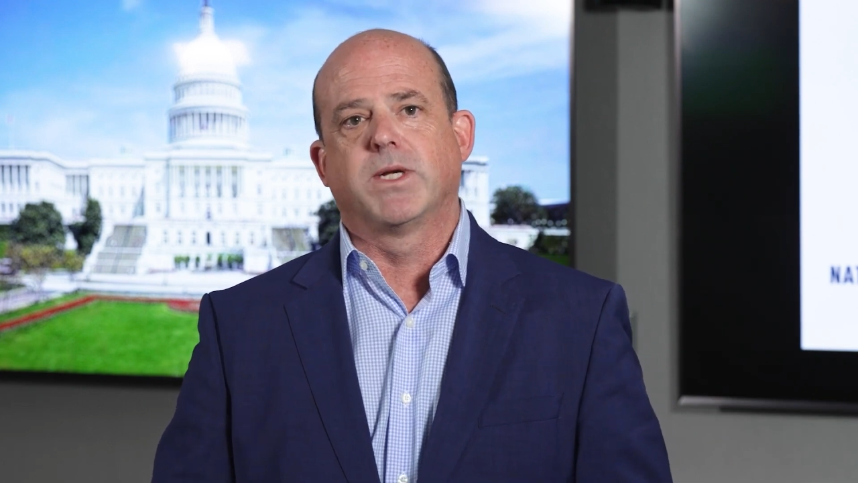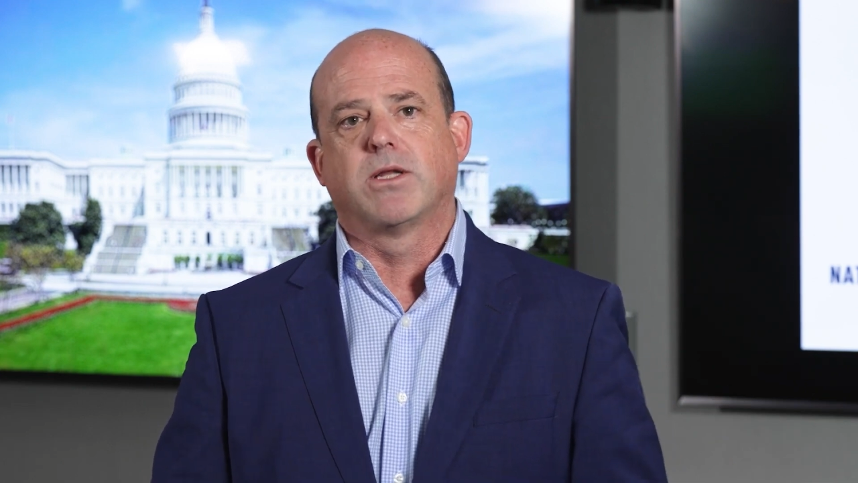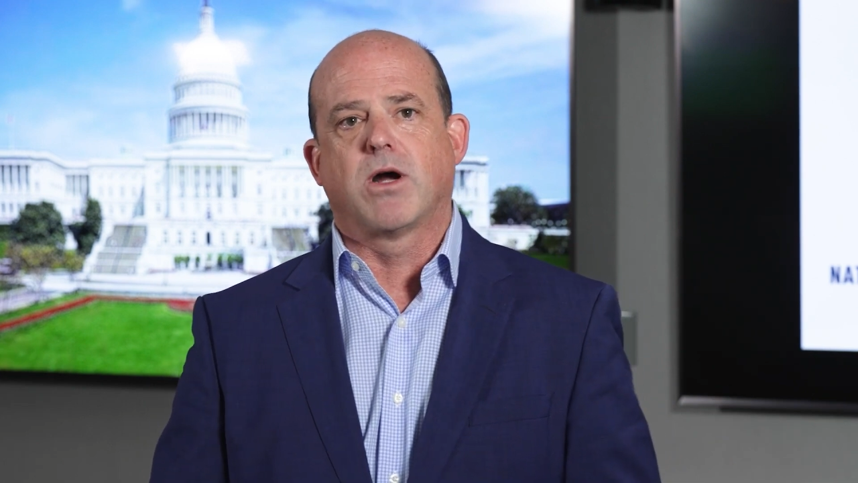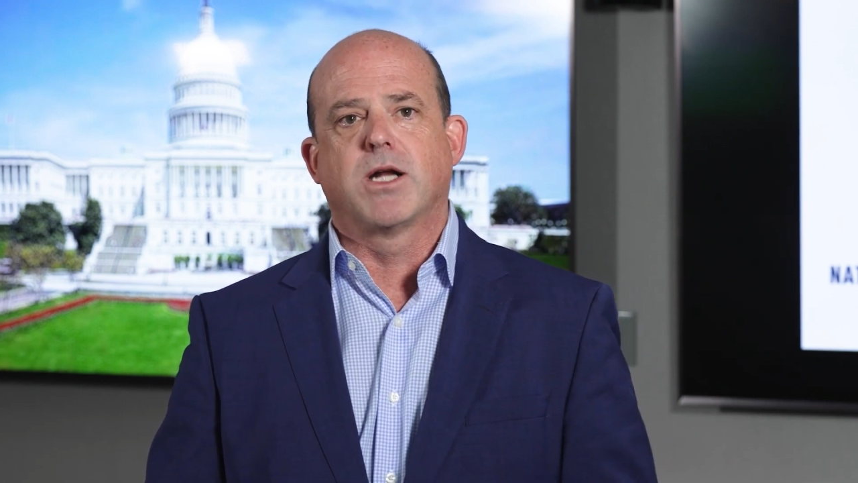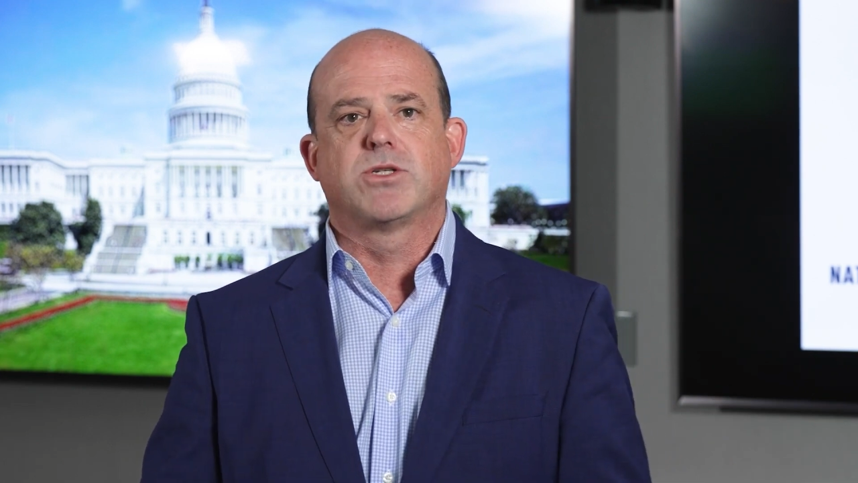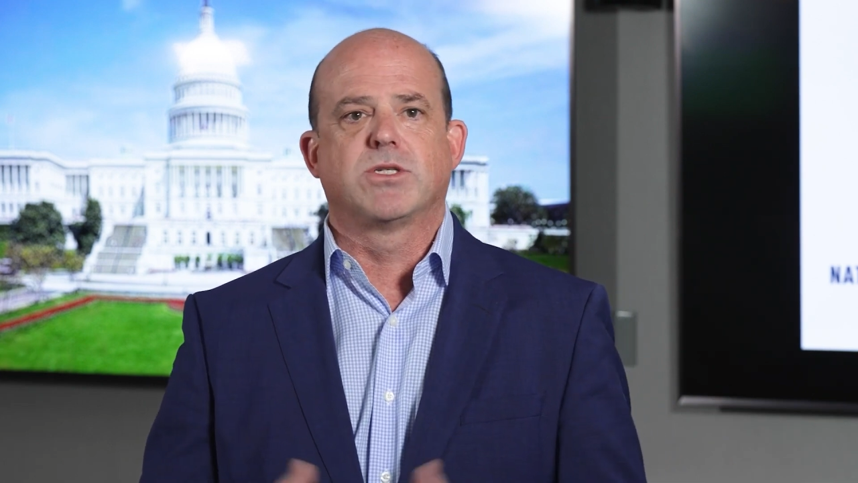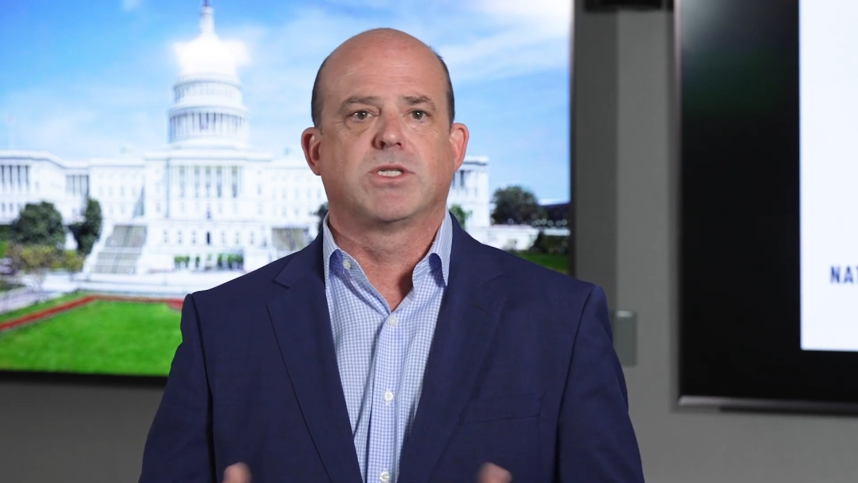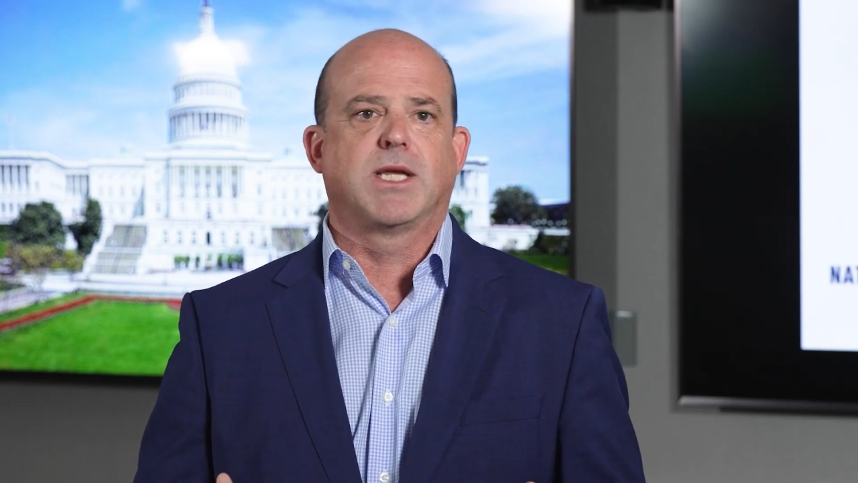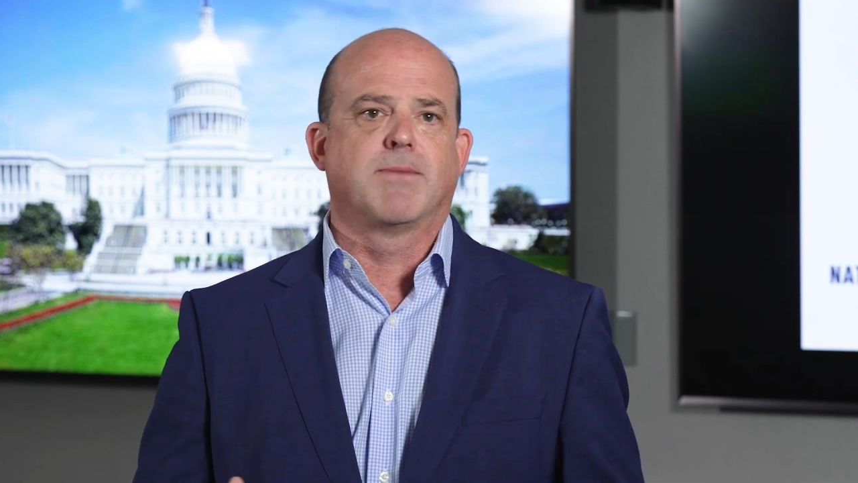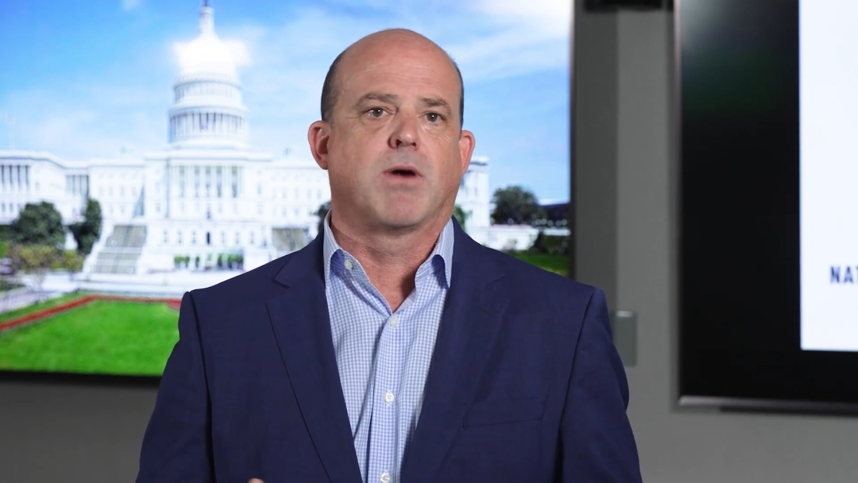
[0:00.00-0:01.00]
we launched a
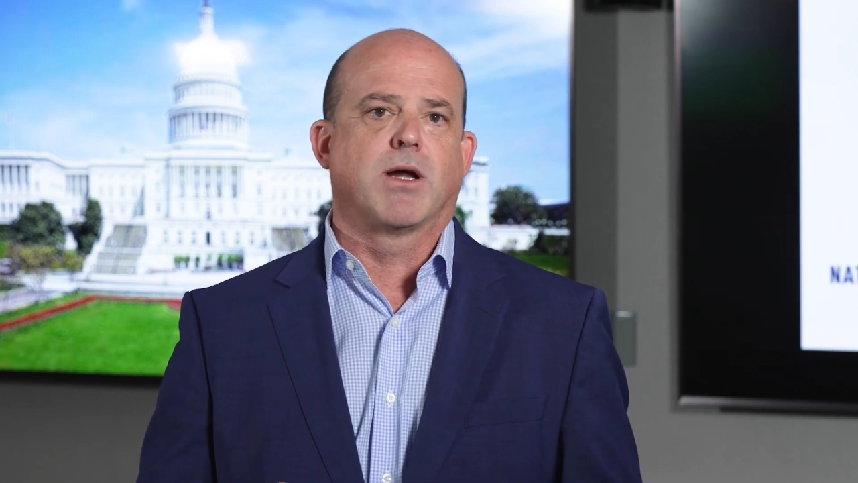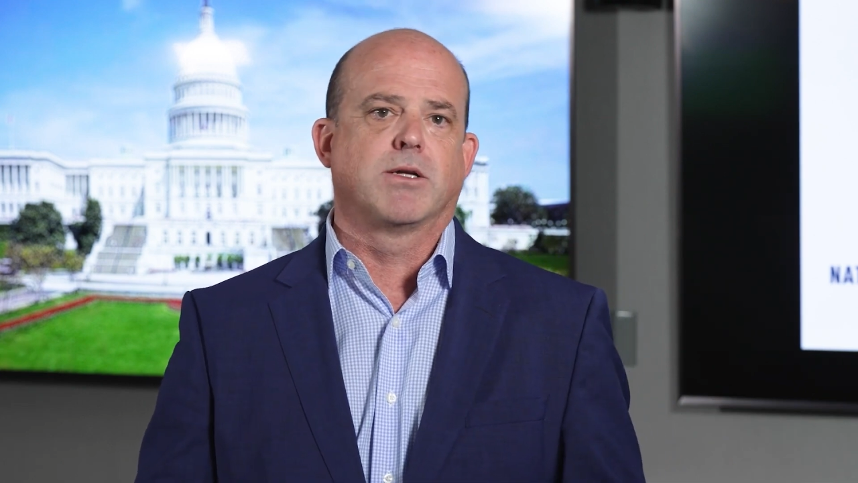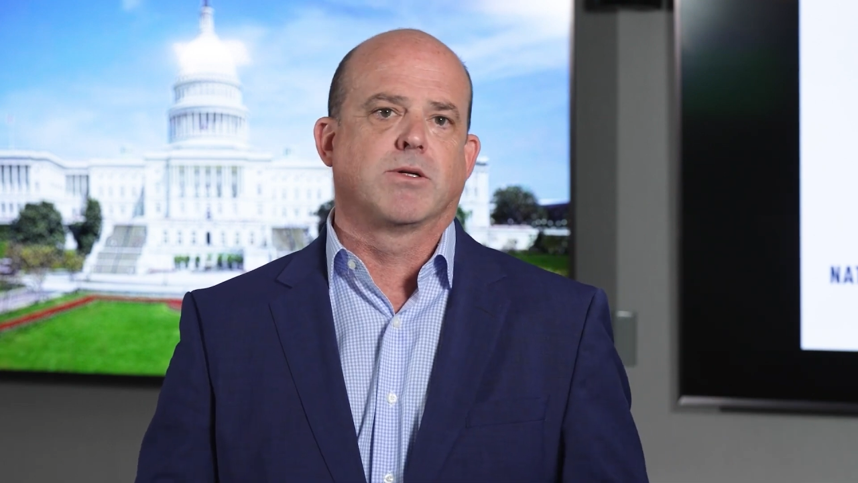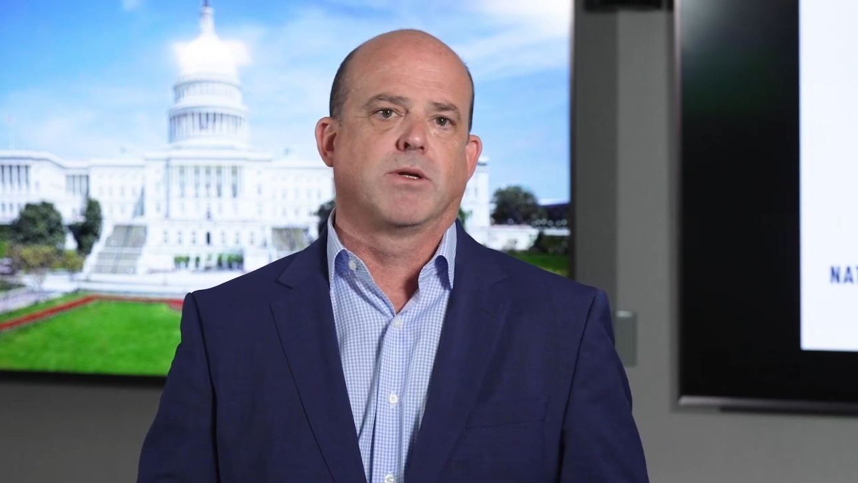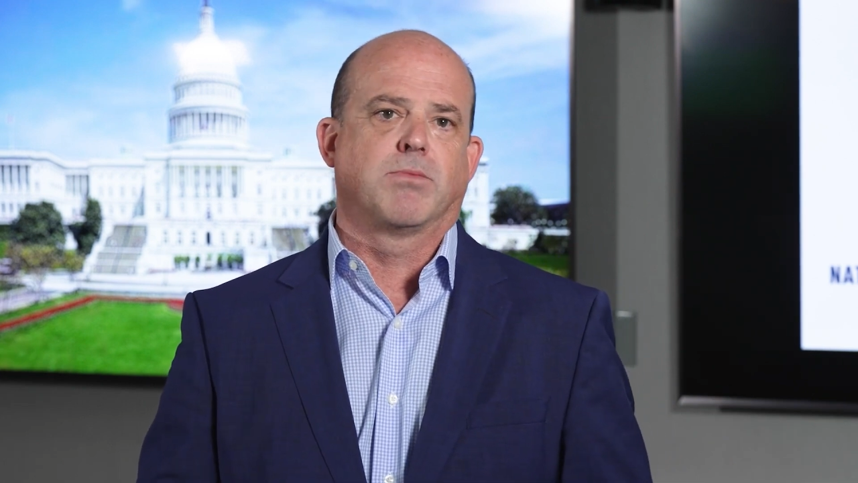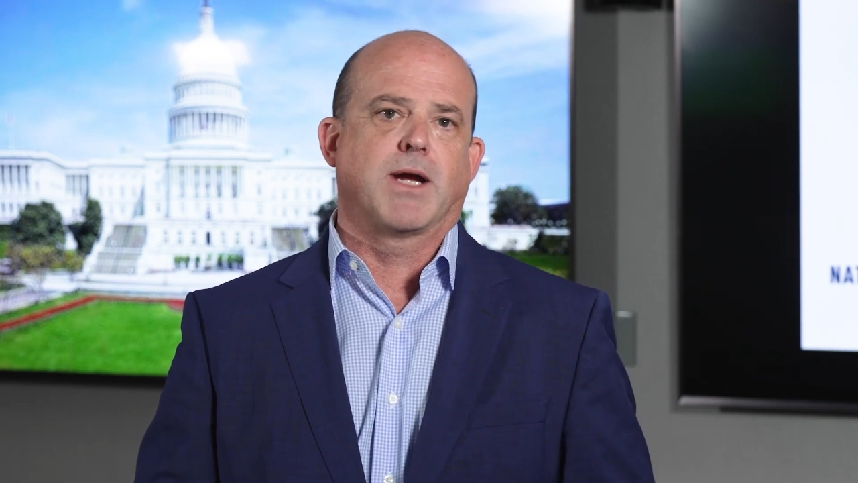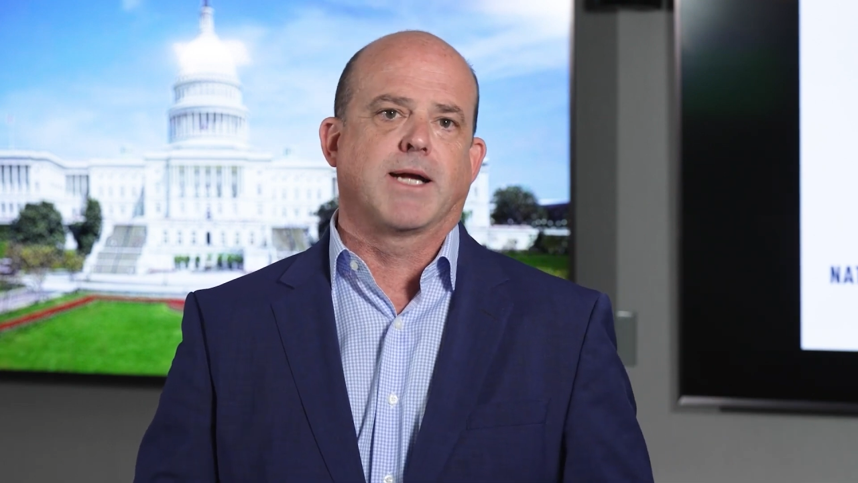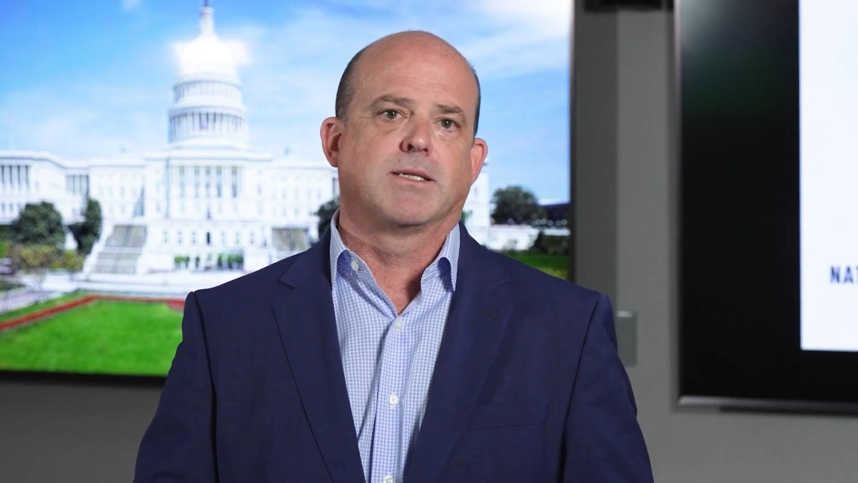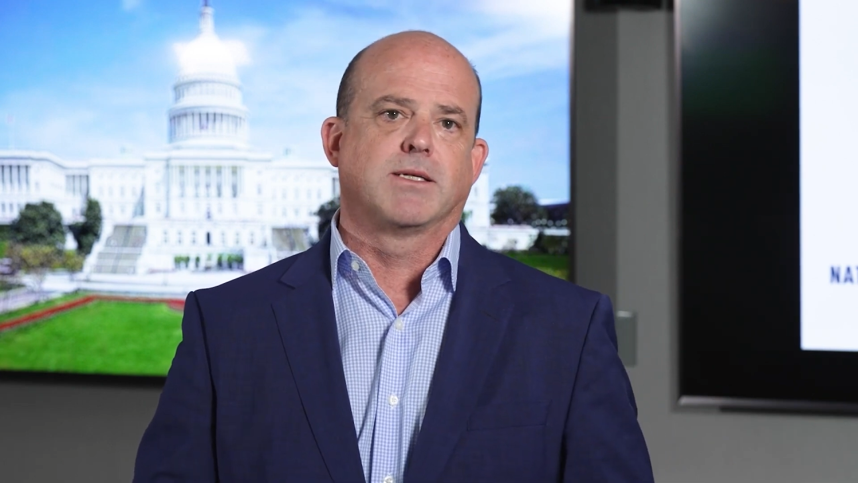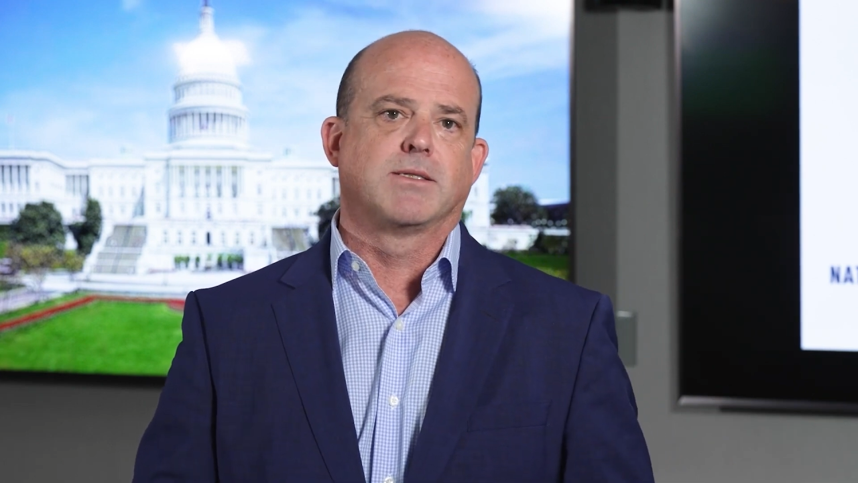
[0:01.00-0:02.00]
state monitoring
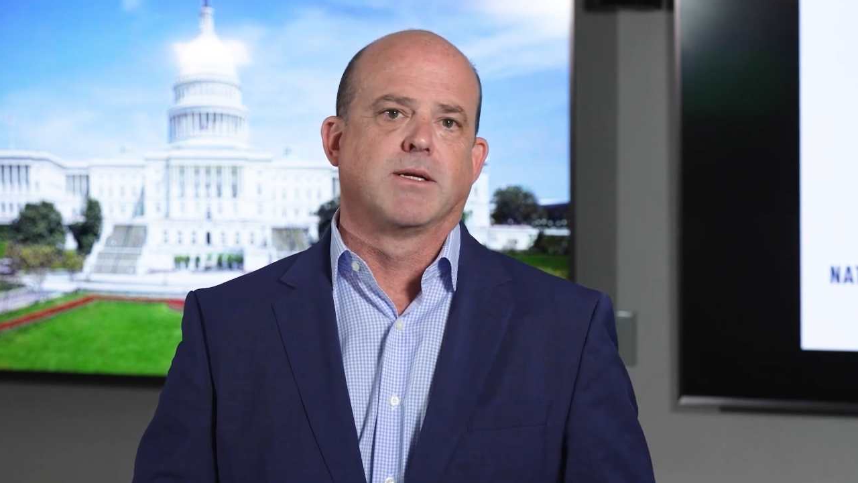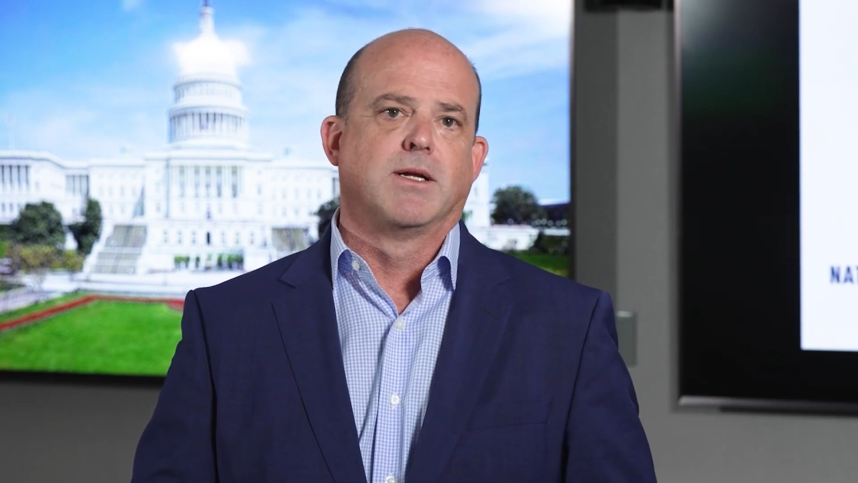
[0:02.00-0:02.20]
practice.